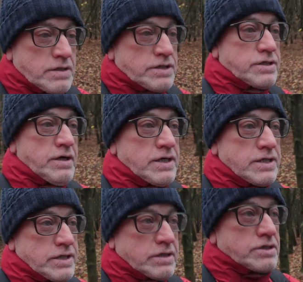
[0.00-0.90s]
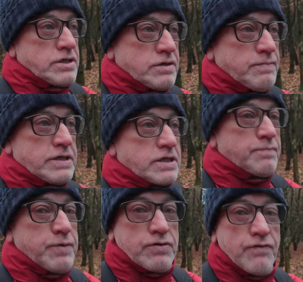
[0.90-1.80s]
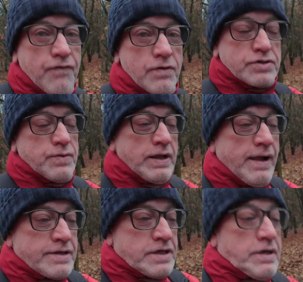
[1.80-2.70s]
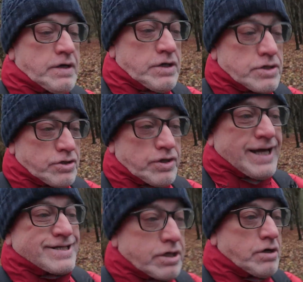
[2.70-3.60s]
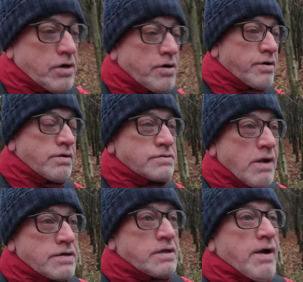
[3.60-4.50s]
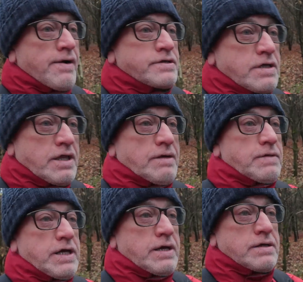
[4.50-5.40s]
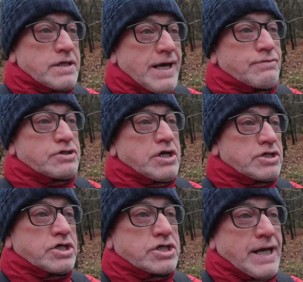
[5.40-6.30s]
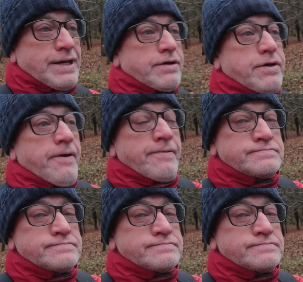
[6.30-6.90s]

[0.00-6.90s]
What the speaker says: It's not easy because it's a bit slippy underfoot as well. So that's low. Let me now change to standard.